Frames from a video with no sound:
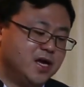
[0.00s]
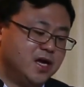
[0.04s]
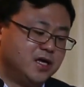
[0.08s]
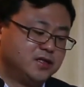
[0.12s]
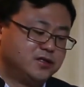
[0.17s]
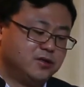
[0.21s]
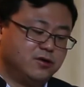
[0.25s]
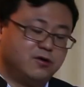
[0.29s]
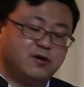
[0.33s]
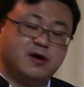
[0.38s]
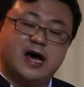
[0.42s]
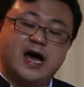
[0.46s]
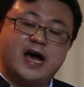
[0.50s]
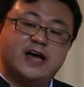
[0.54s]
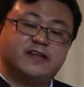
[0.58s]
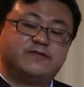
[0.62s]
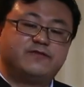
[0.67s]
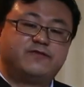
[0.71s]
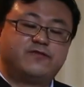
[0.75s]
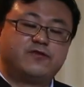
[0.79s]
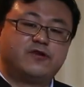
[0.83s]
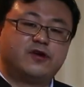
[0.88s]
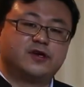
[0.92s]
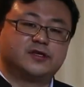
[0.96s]
So at
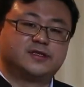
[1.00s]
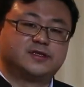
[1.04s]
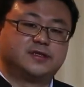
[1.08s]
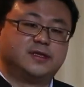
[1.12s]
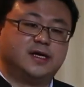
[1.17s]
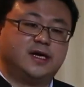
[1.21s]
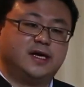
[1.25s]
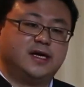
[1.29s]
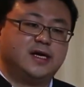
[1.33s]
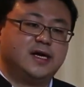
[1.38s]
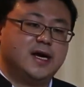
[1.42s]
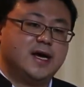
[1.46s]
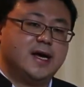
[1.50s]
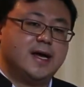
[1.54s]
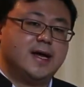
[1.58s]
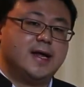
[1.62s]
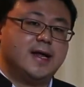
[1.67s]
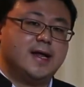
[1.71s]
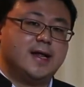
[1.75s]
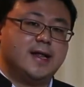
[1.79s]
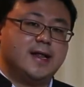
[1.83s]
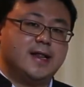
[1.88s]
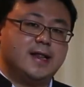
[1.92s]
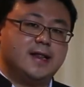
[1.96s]
first,
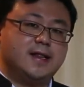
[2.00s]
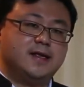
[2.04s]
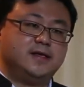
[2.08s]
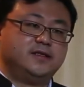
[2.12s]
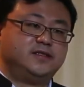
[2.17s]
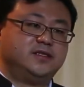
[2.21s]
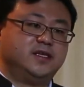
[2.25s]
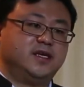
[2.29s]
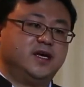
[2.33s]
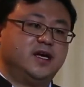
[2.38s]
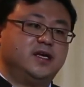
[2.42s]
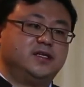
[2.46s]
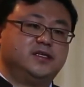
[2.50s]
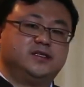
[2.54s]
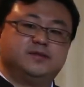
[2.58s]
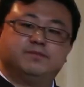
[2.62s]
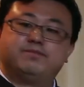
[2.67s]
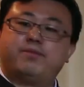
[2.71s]
the